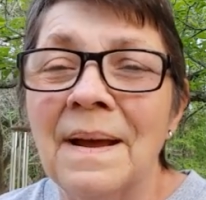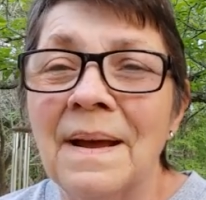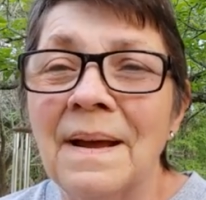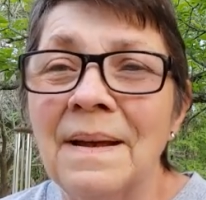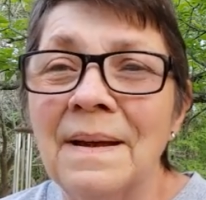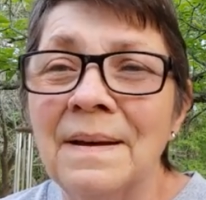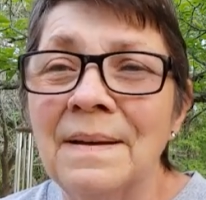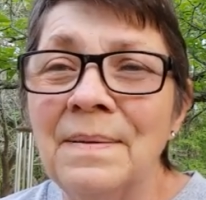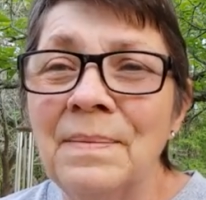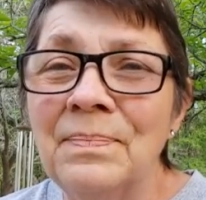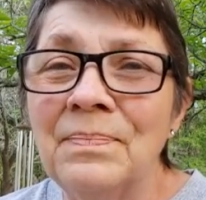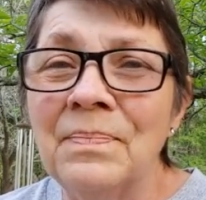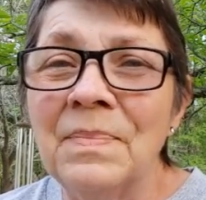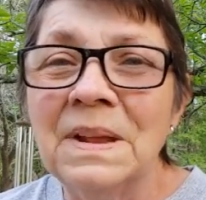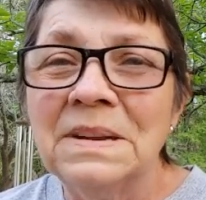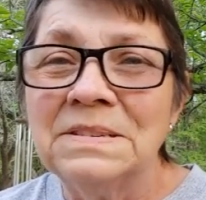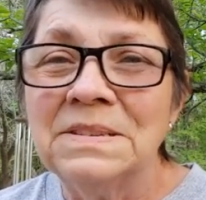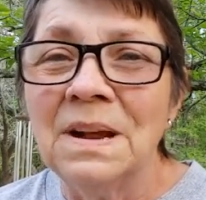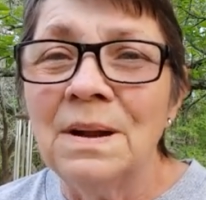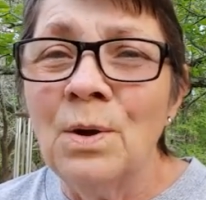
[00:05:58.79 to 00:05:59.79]
Um,
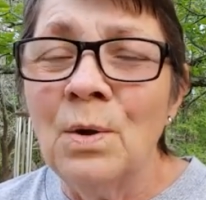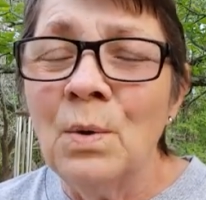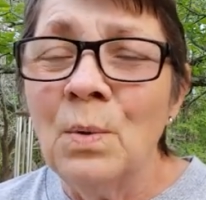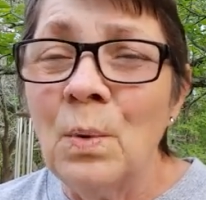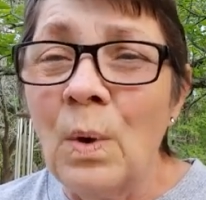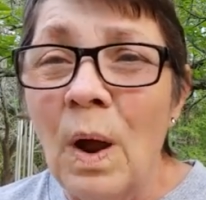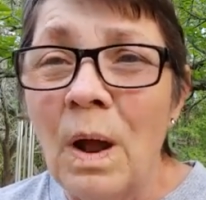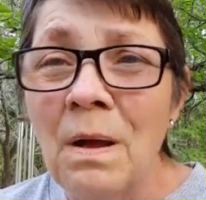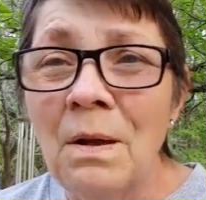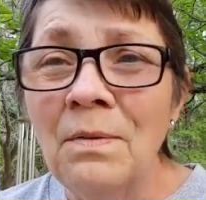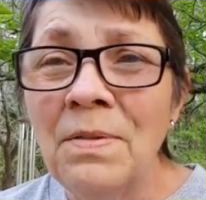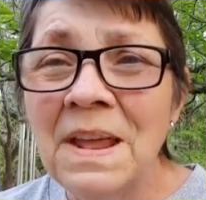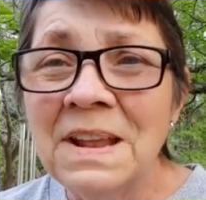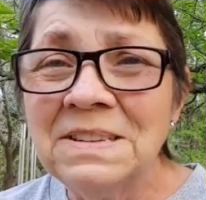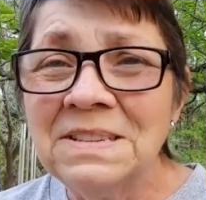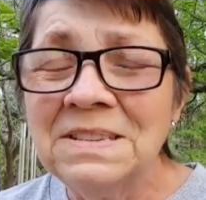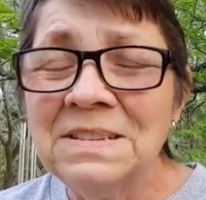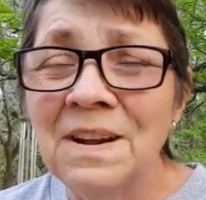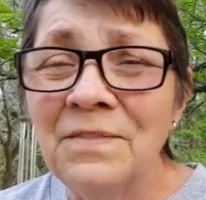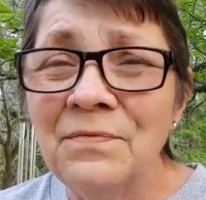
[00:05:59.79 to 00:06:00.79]
so all
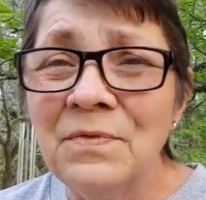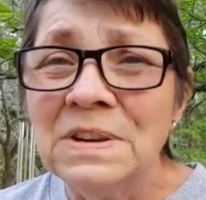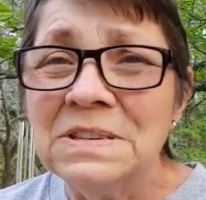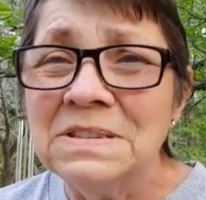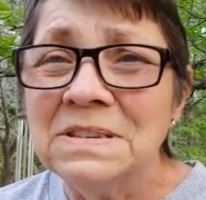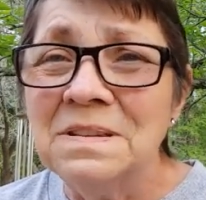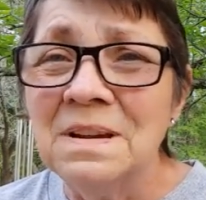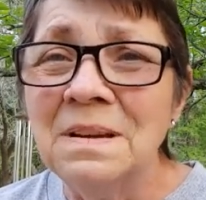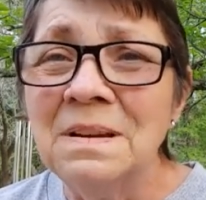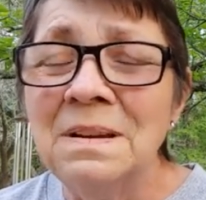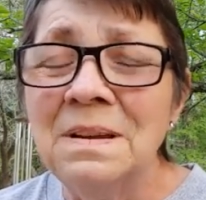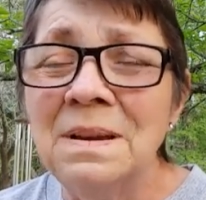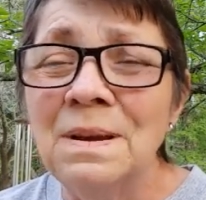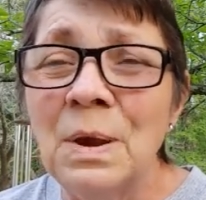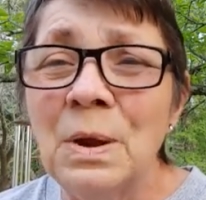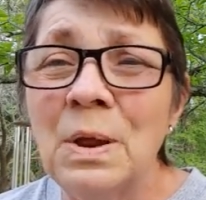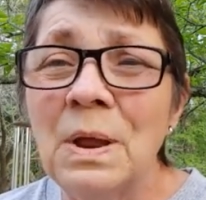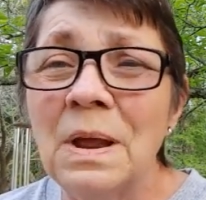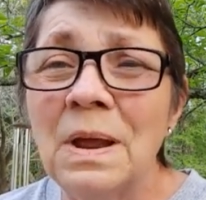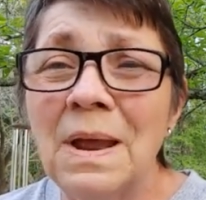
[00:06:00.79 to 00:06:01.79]
that stuff is
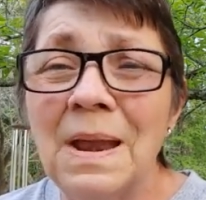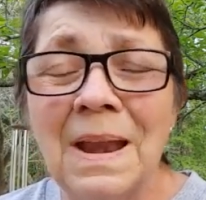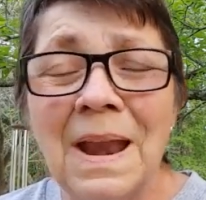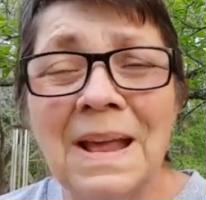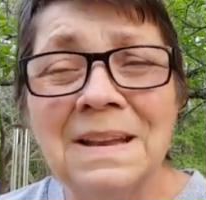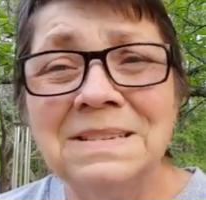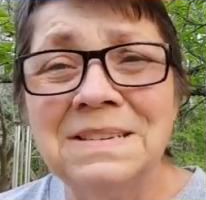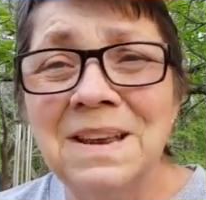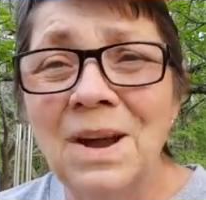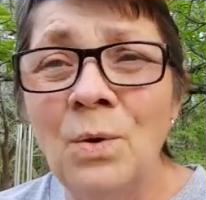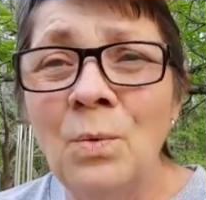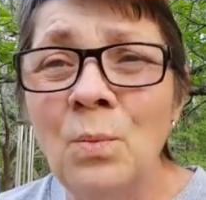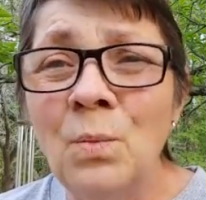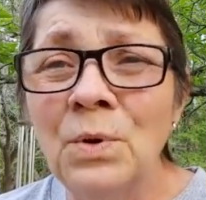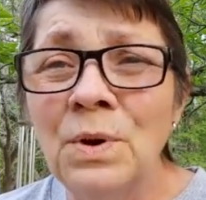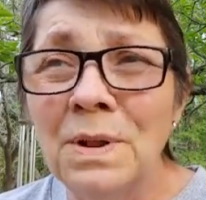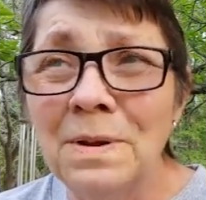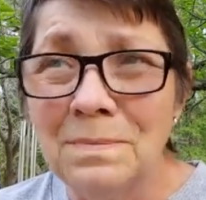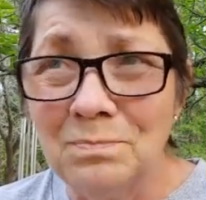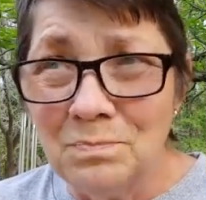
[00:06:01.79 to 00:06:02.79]
done, and I don't
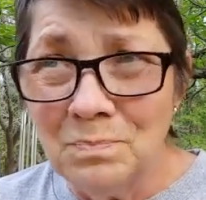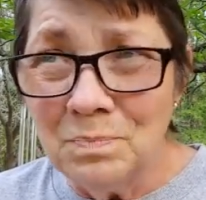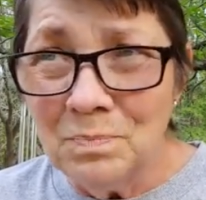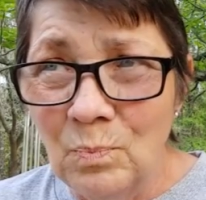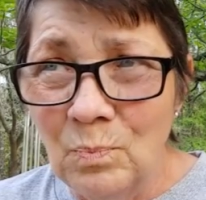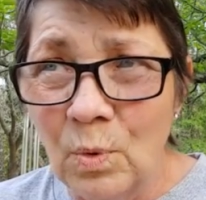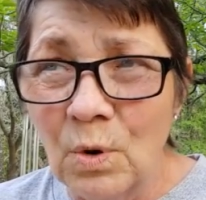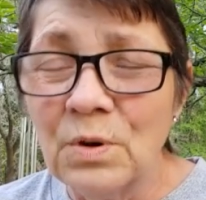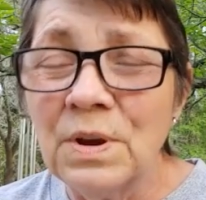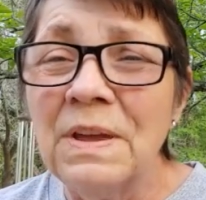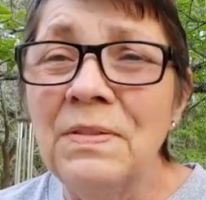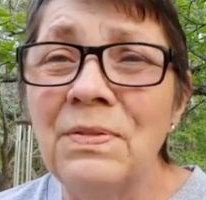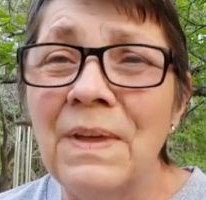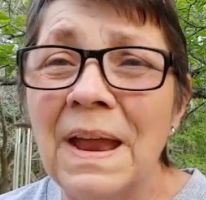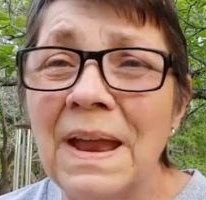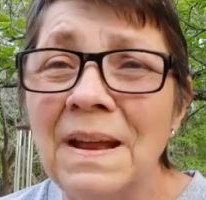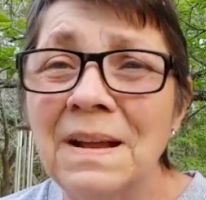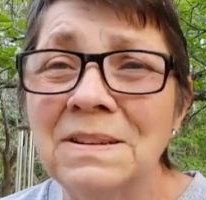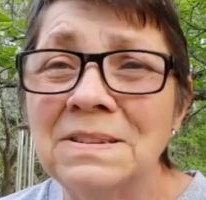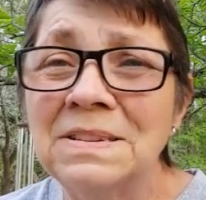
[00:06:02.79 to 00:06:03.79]
want to work in
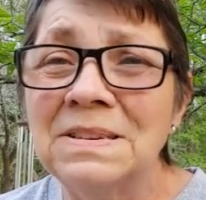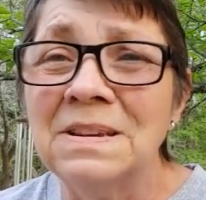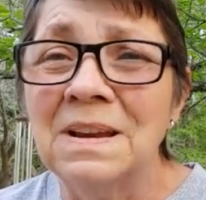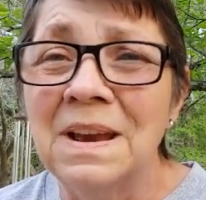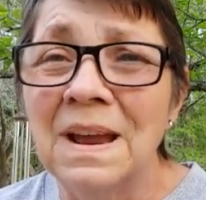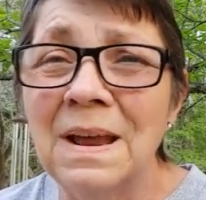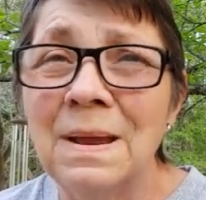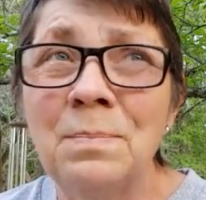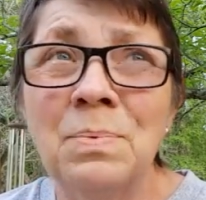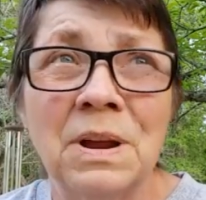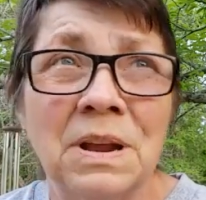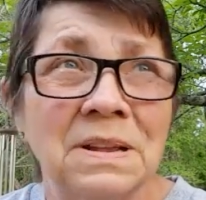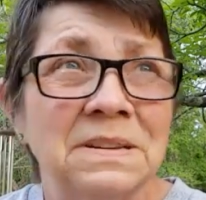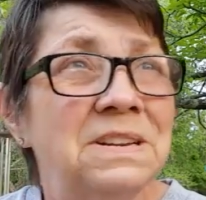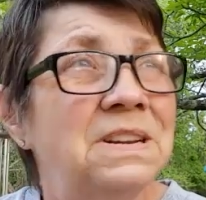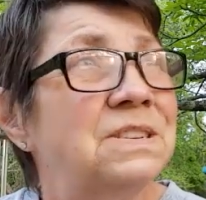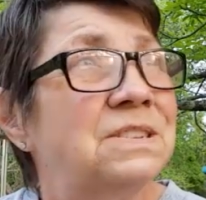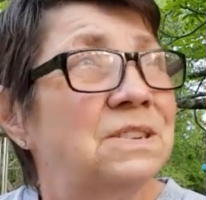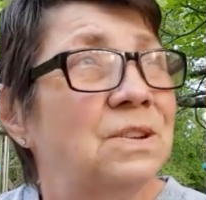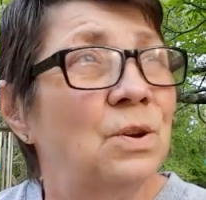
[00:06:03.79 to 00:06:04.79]
the house today
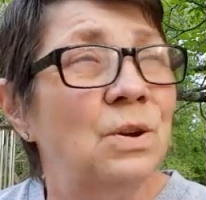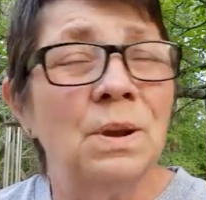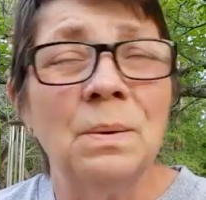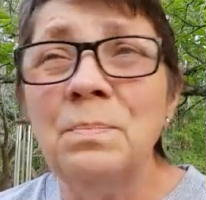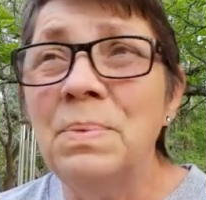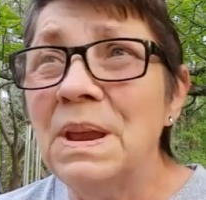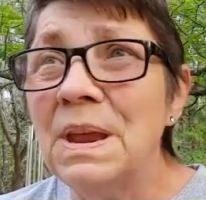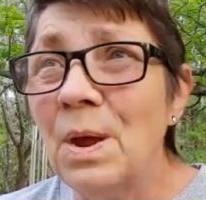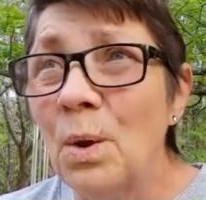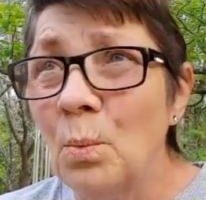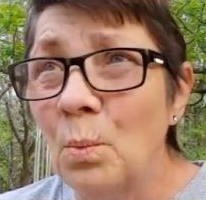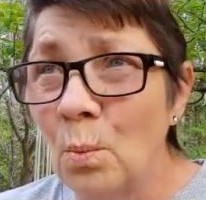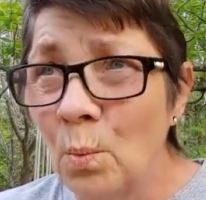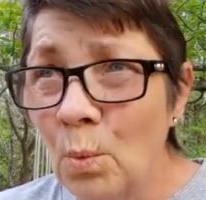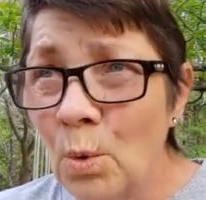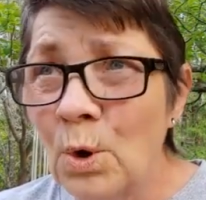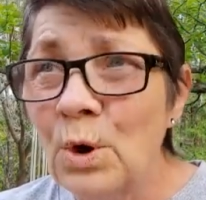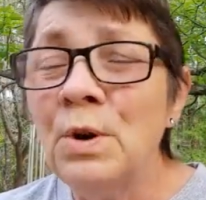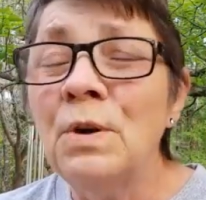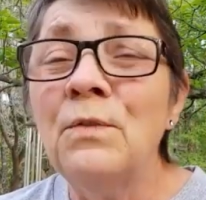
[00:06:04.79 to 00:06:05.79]
because it's going to be a
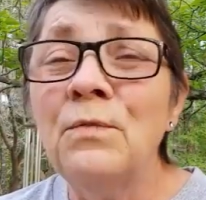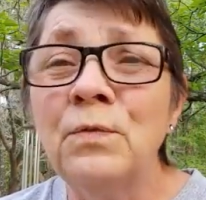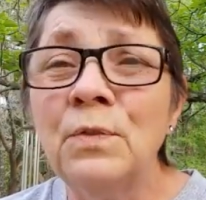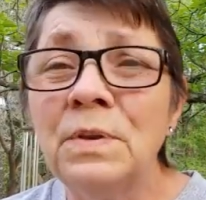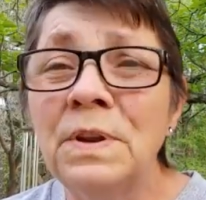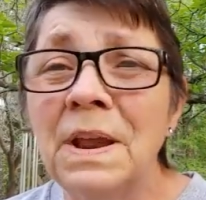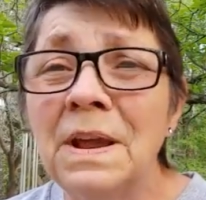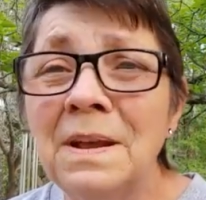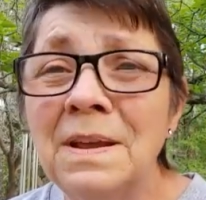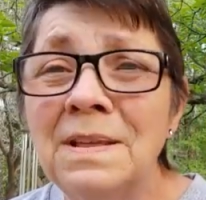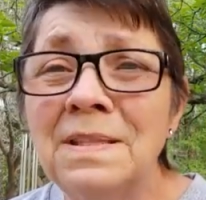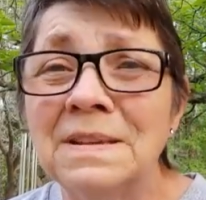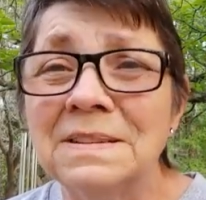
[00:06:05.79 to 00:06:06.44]
wonderful day.